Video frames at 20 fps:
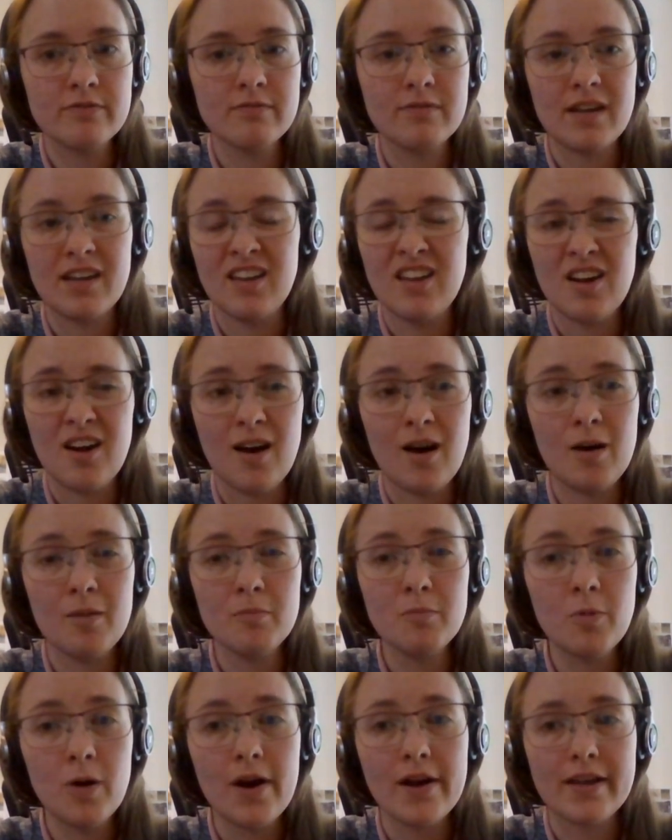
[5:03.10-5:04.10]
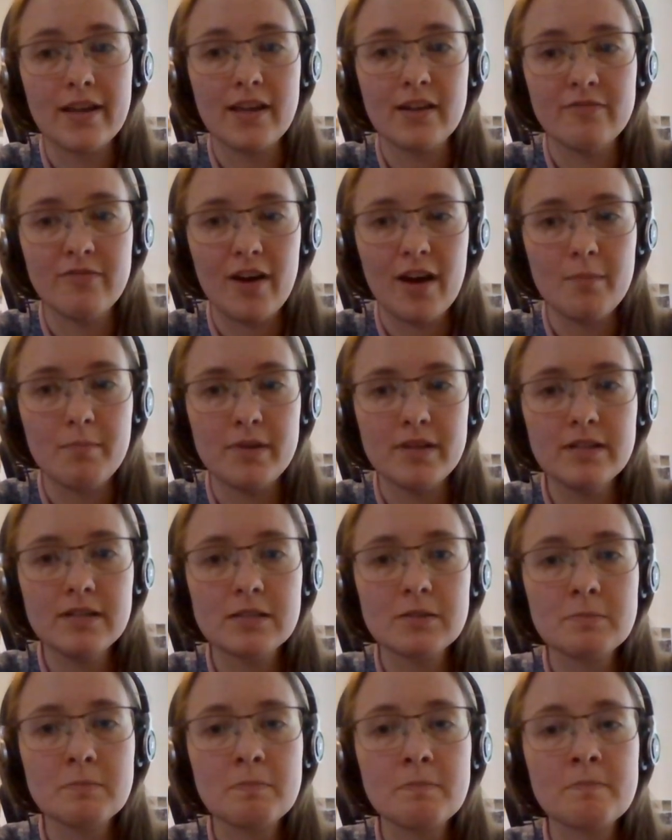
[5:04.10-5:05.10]
and calm working environment.
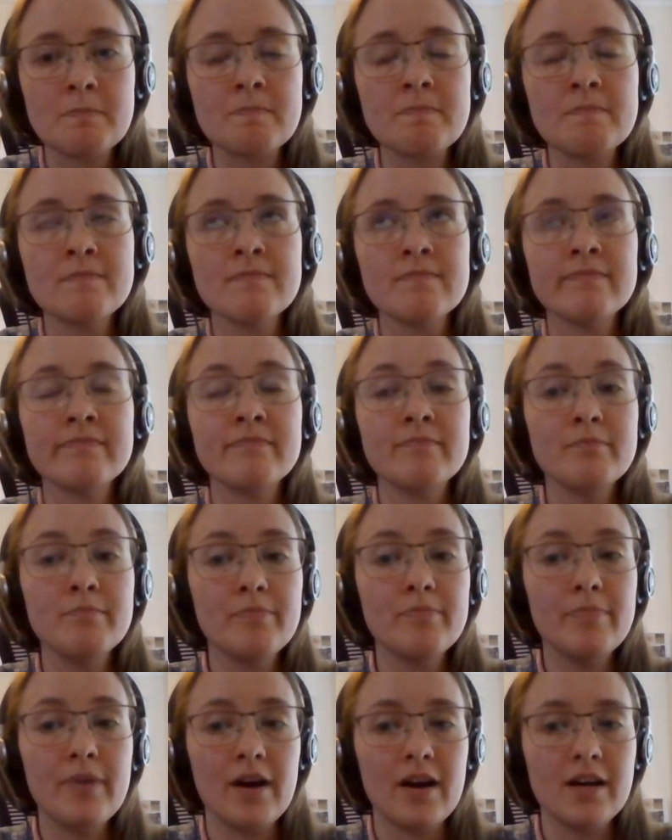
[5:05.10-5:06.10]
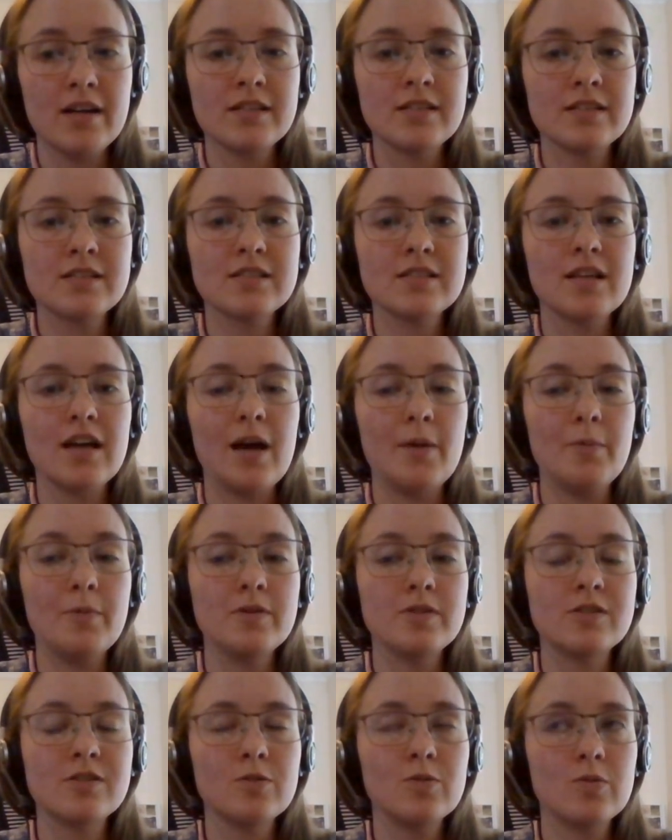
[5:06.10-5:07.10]
But I
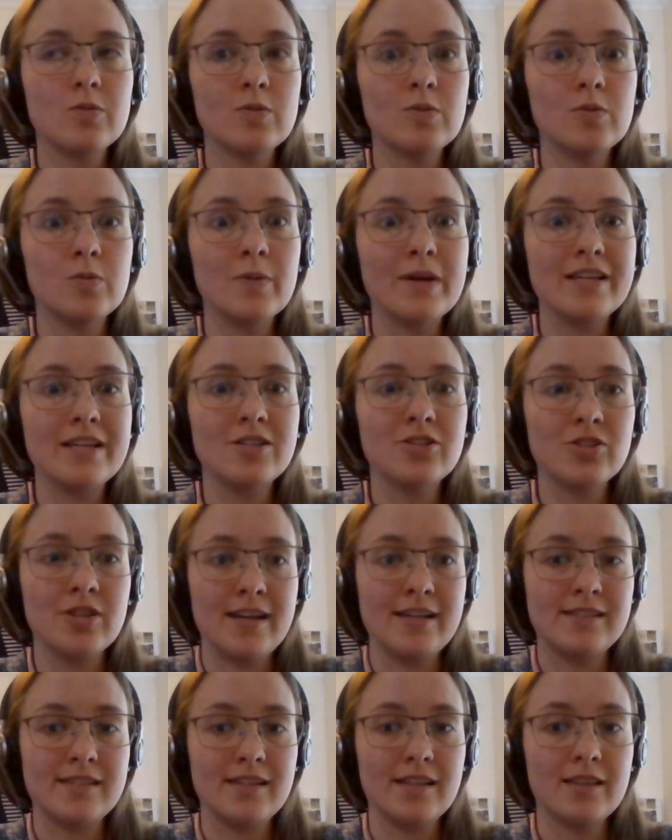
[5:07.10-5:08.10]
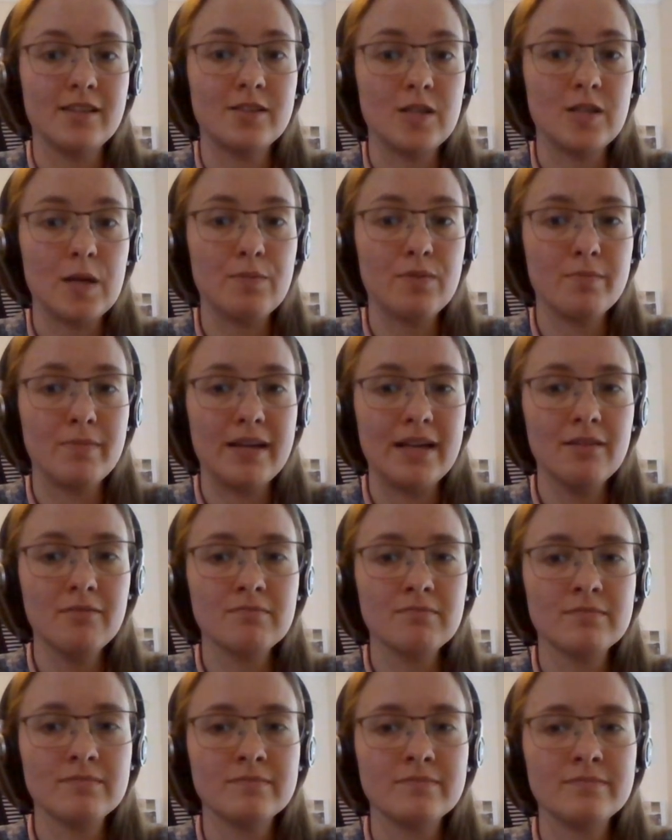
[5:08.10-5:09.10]
was always chasing the dopamine.
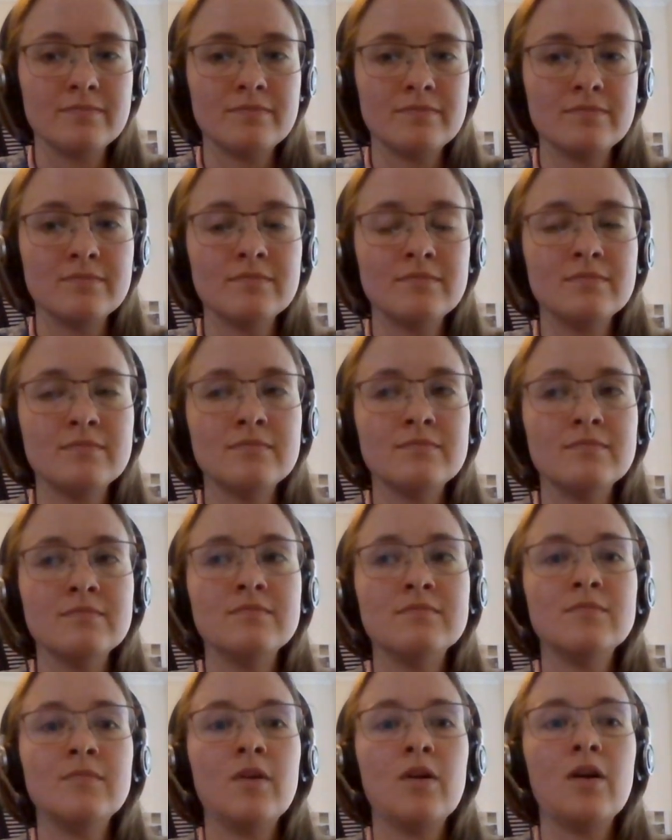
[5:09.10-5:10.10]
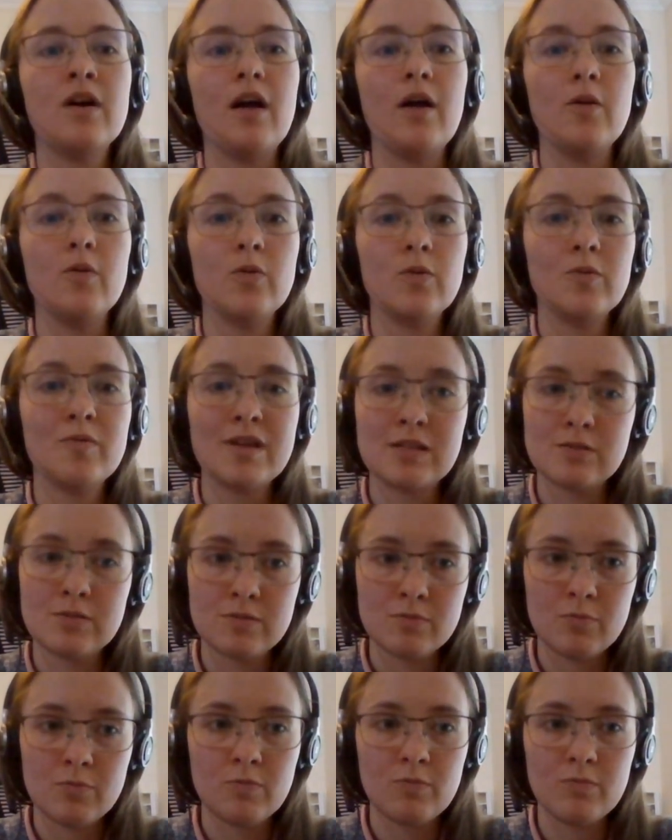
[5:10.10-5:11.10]
I always
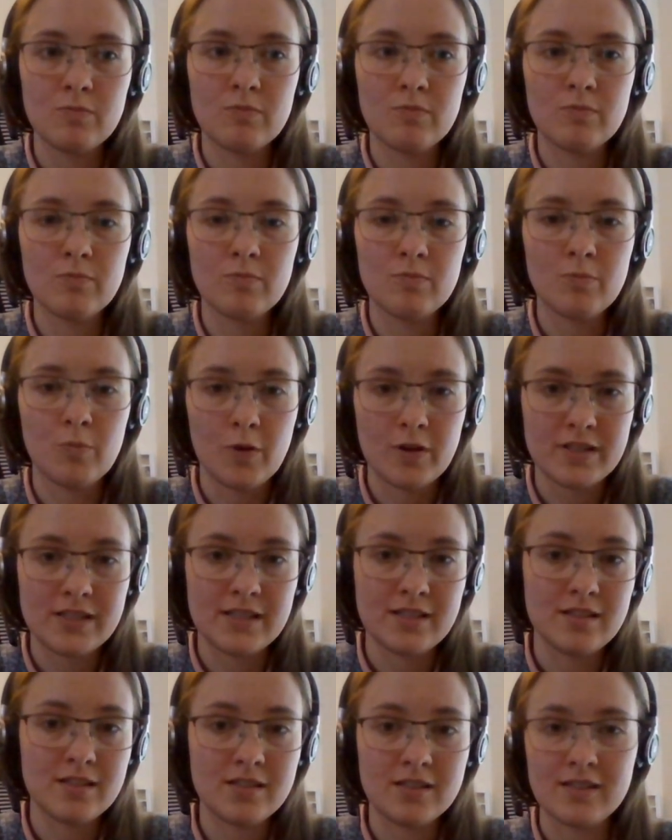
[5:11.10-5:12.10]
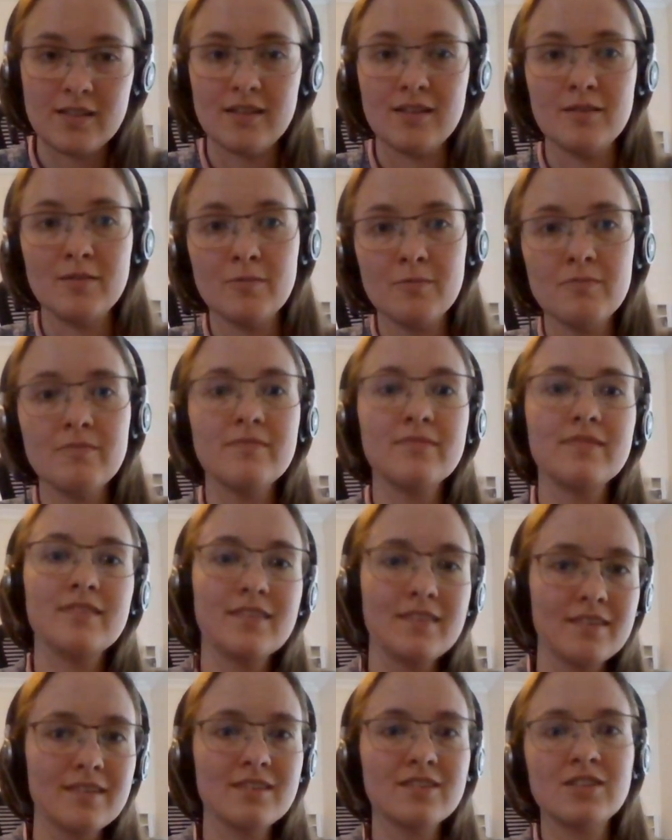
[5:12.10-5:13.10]
wanted to
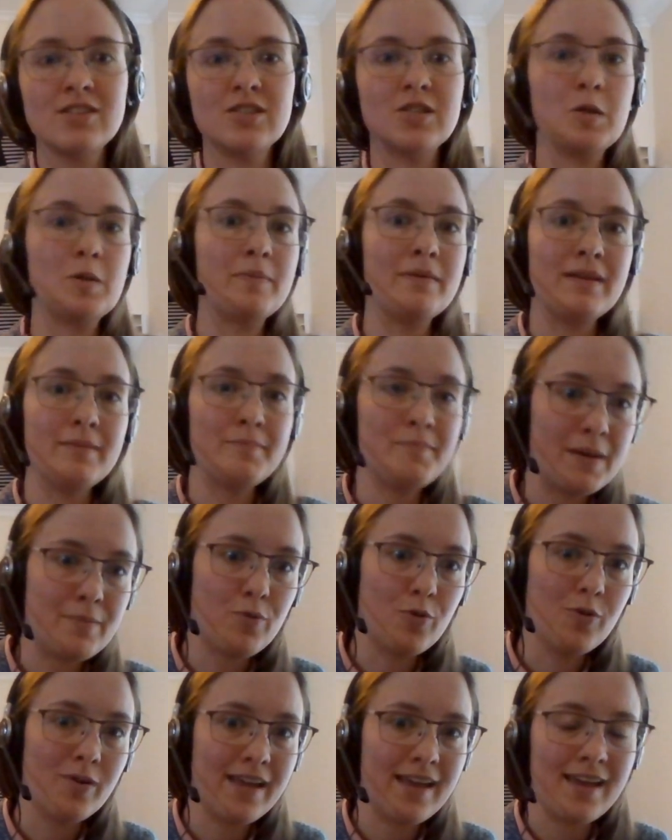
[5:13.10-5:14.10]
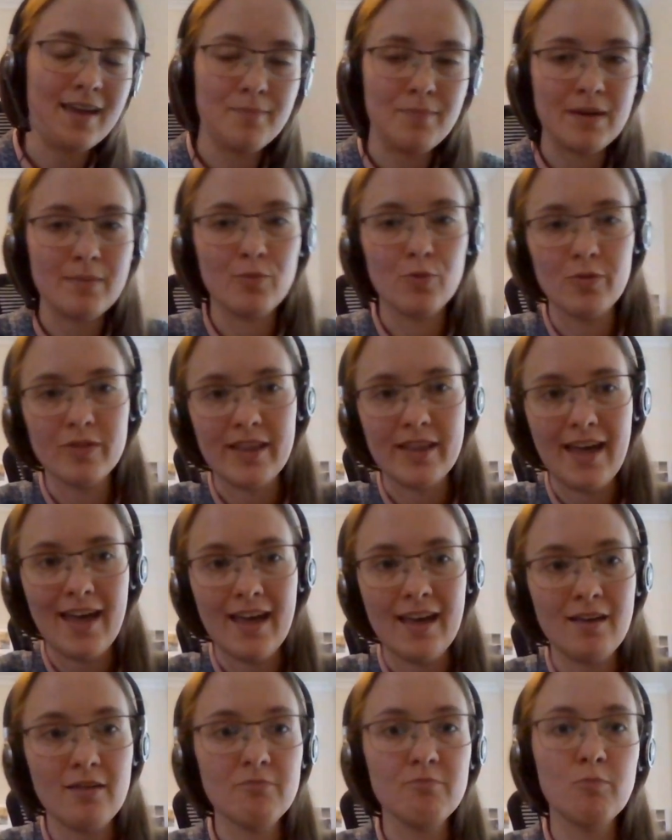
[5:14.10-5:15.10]
do a bit, a bit more here, a bit more
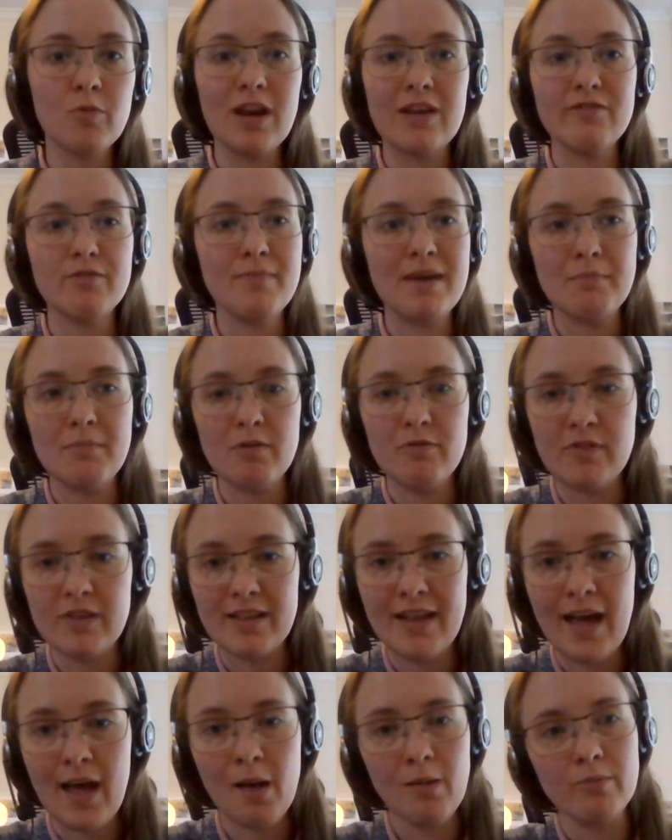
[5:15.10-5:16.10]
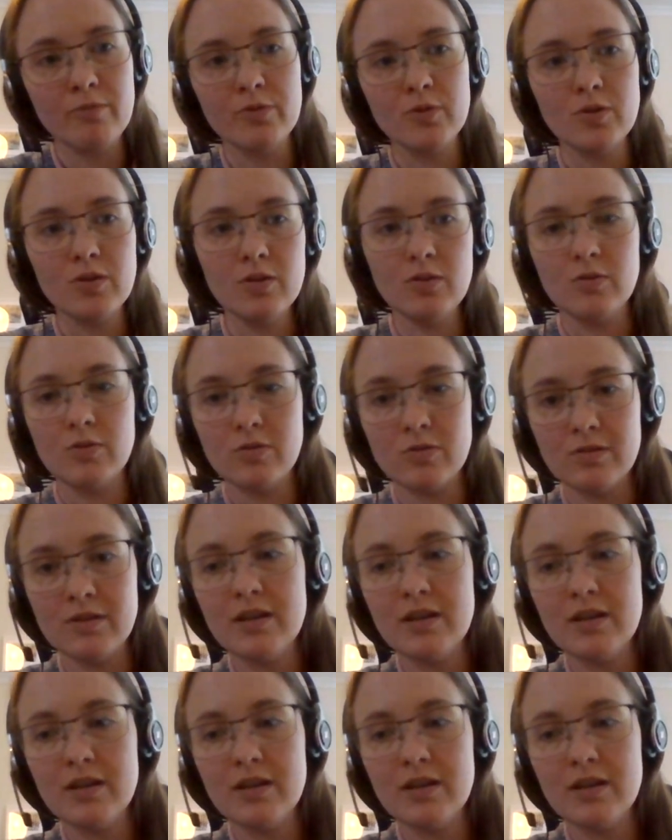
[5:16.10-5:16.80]
there, whatever made me feel helpful or